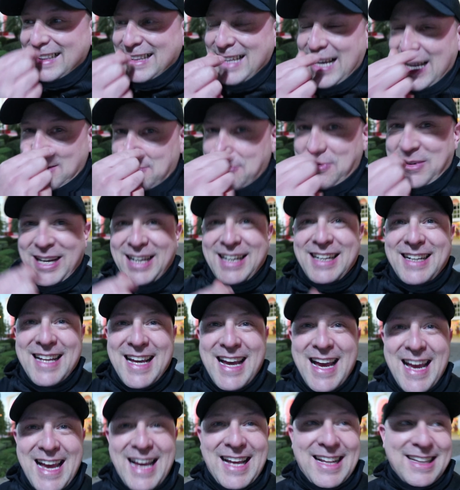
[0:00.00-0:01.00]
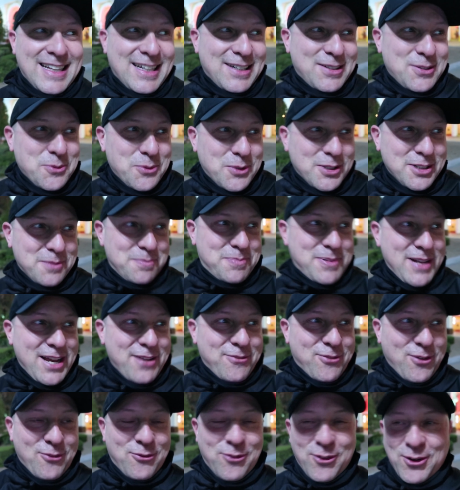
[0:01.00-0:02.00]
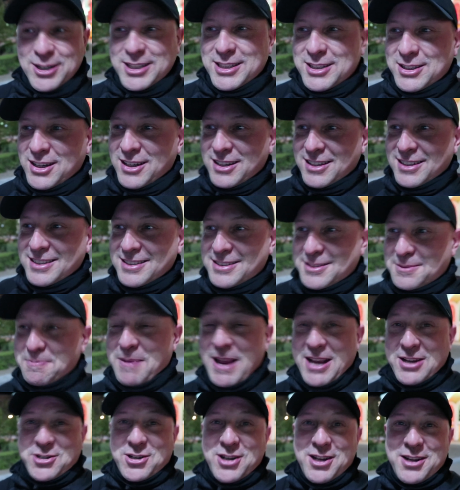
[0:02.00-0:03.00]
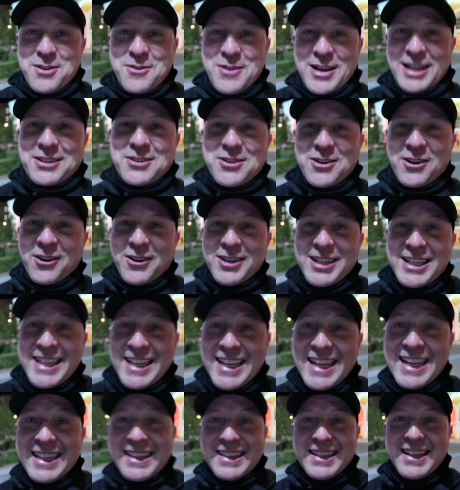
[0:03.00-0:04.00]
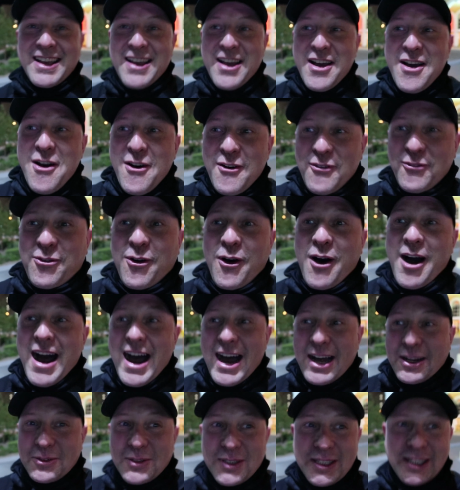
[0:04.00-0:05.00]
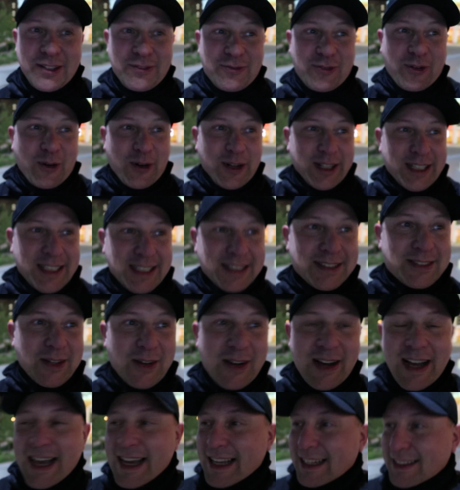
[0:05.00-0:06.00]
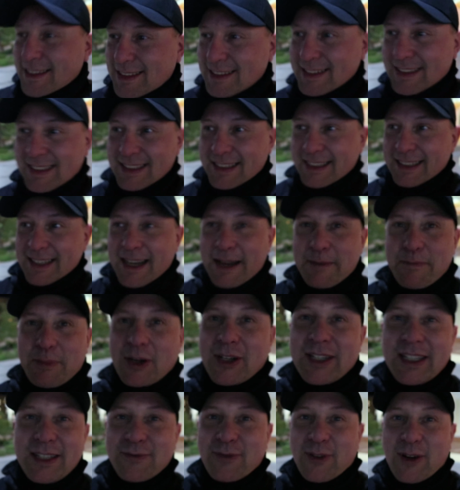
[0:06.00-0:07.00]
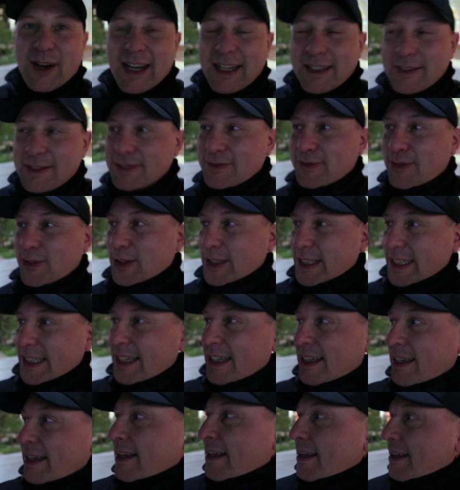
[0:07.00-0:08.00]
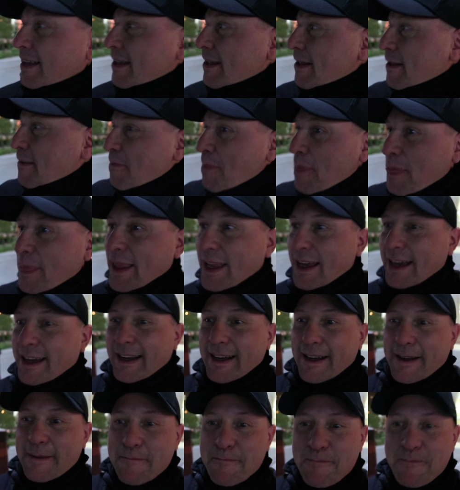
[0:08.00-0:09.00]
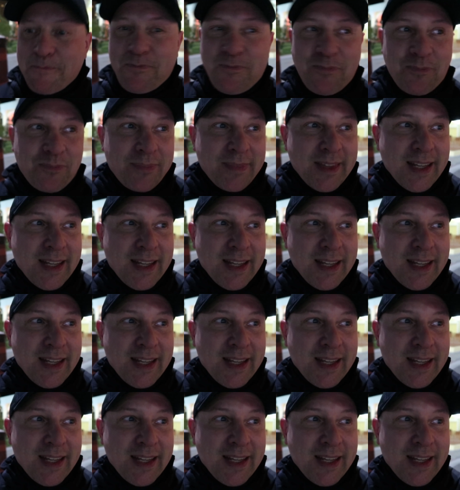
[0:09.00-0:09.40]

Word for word: not really the hand that you want to play for forty dollars, especially when you're only in for one hundred forty. So I had uh, I bought in for one hundred forty. Um,